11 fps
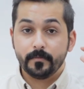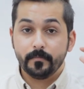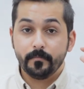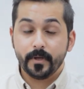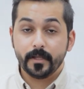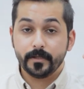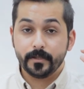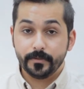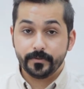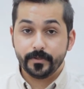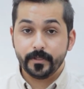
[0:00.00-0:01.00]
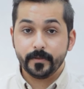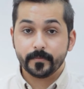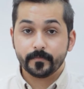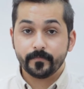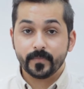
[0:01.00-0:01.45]
man
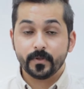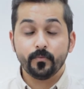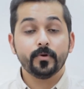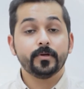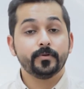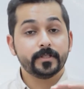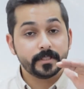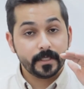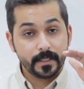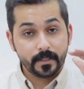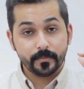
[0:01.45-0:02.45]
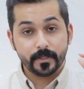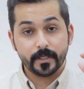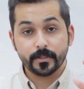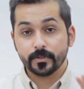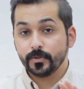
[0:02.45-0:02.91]
entry, which is
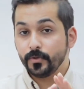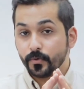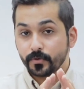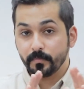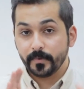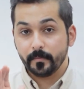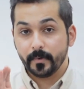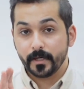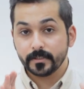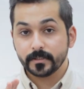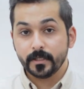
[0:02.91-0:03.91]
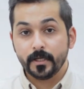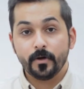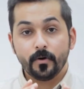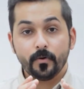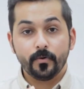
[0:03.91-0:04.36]
eliminate, not minimize.
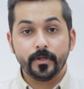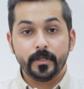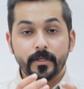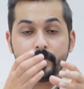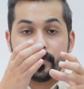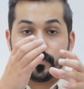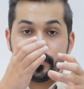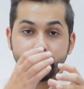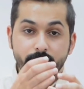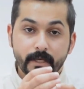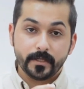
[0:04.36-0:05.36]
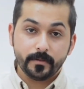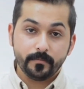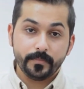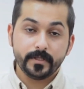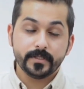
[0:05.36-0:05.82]
Only the robot can
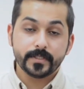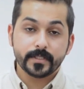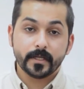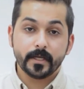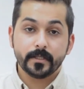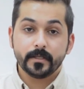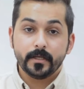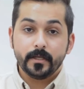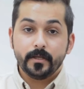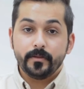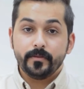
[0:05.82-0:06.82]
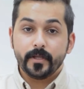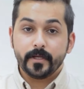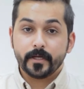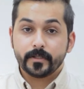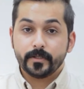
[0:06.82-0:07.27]
be inside the
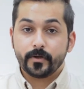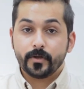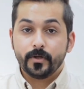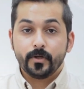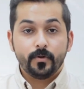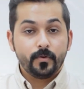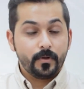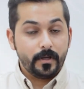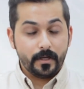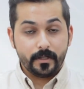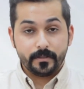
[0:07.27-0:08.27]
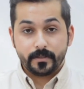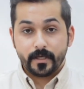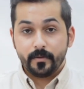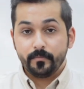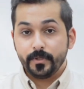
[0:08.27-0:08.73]
reactor and it
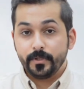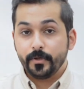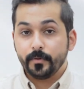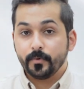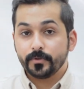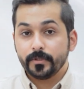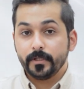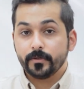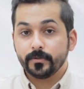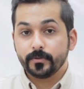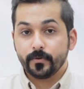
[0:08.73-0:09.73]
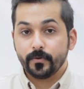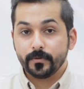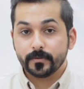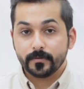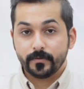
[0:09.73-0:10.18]
can be remotely
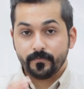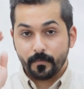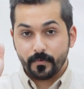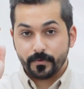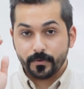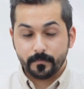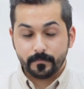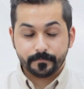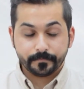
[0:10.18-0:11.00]
controlled from the top.